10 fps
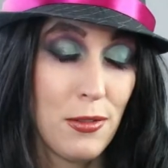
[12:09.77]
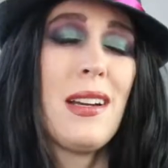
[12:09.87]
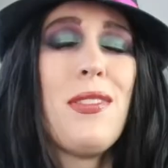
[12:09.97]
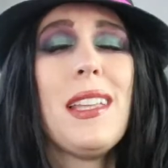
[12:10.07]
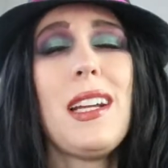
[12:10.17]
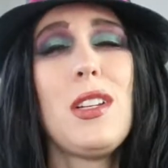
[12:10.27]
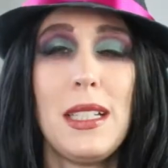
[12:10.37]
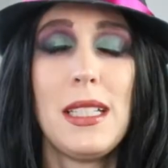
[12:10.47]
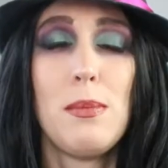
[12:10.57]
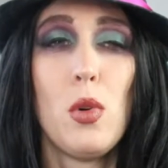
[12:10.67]
I feel like
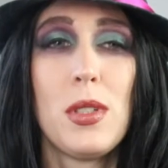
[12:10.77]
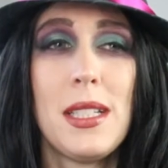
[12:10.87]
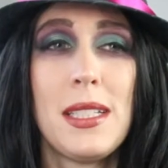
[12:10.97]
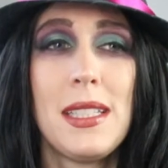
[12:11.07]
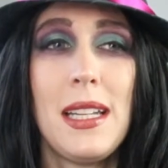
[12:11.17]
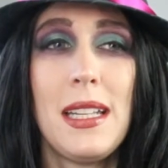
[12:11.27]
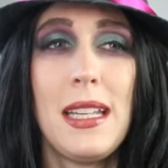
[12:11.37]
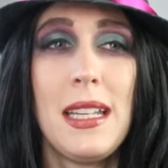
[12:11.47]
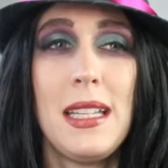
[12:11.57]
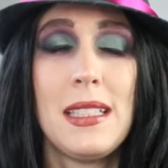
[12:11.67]
it's more sense that
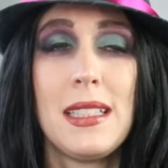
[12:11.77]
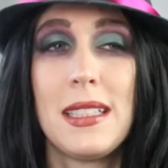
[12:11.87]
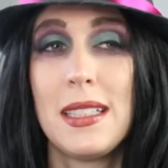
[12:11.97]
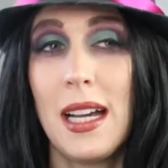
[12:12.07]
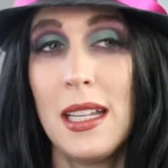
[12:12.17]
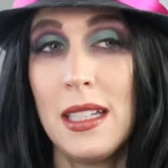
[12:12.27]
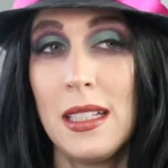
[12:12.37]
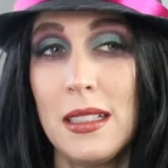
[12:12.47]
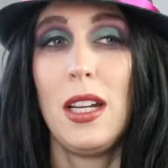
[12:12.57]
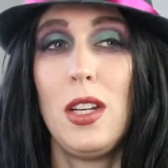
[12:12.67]
he's the son
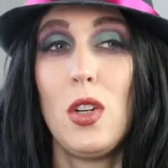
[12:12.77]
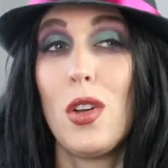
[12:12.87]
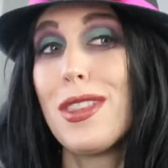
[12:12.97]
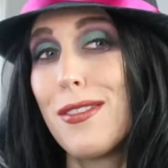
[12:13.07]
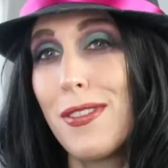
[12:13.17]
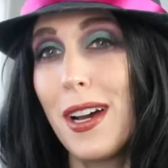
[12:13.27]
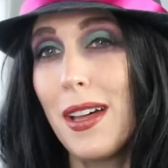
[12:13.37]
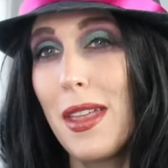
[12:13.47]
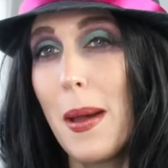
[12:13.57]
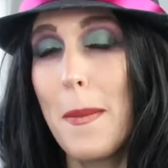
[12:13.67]
and not the father,